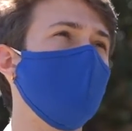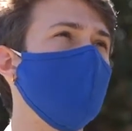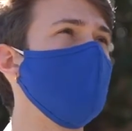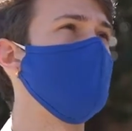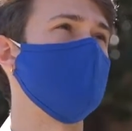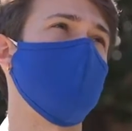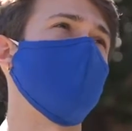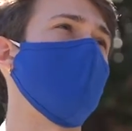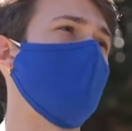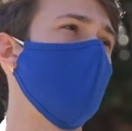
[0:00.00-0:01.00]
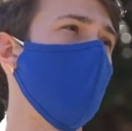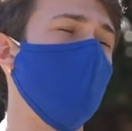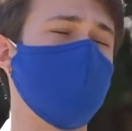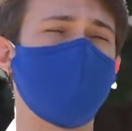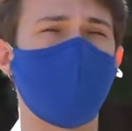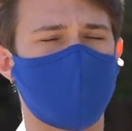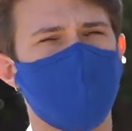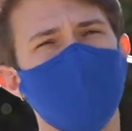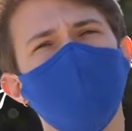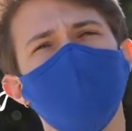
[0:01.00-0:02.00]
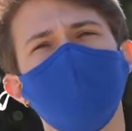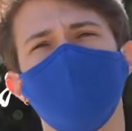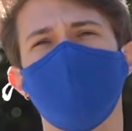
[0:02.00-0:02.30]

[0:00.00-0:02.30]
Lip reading: document is now almost 40 pages.